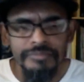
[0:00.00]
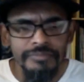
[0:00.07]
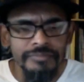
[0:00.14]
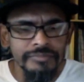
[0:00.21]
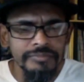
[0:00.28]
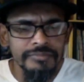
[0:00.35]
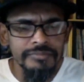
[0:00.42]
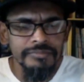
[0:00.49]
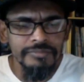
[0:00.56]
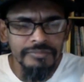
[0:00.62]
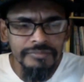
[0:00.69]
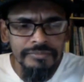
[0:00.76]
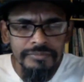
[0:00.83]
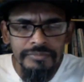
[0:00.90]

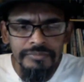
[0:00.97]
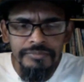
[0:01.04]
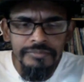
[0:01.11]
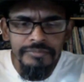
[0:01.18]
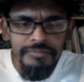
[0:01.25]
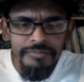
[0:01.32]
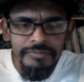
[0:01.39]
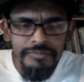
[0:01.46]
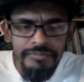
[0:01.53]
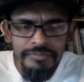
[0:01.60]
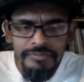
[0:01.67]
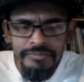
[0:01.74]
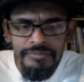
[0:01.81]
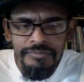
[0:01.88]

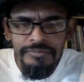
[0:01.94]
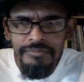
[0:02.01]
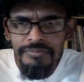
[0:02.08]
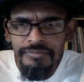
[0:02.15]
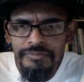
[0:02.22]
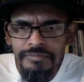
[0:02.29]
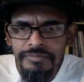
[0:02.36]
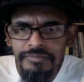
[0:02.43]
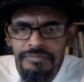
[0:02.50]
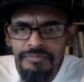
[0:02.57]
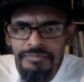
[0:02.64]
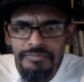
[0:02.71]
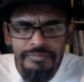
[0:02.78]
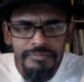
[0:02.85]

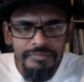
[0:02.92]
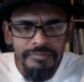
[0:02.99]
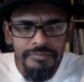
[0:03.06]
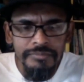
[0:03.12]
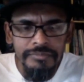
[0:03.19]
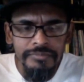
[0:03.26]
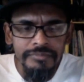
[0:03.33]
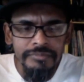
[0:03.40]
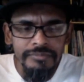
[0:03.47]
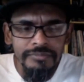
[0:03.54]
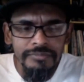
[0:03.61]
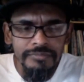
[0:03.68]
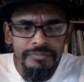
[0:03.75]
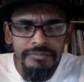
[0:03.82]

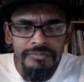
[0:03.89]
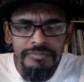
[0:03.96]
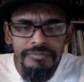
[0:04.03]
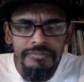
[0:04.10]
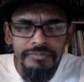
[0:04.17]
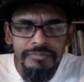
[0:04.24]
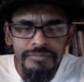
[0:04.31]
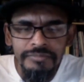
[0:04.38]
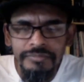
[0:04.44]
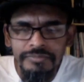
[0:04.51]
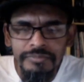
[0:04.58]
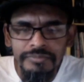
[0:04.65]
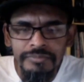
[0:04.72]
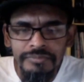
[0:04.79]

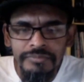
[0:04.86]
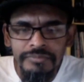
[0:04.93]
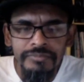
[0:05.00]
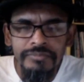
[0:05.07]
(silent)